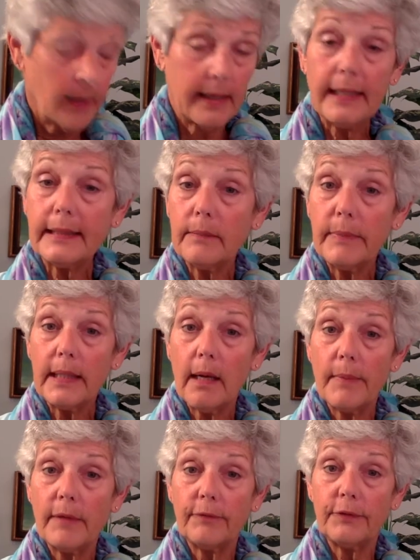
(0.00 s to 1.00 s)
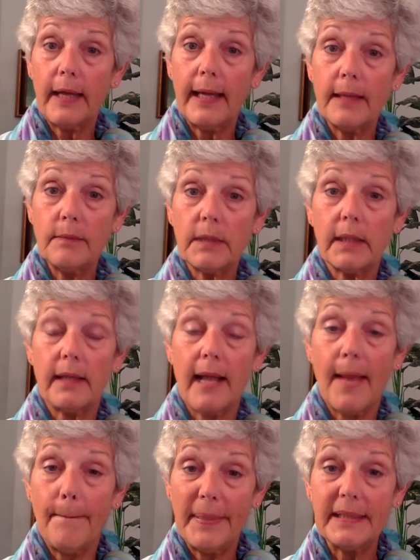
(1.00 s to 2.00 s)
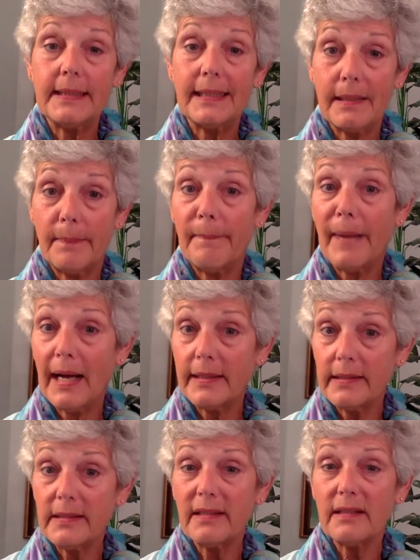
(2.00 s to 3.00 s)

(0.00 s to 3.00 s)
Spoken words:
It can become inflamed, and epididymitis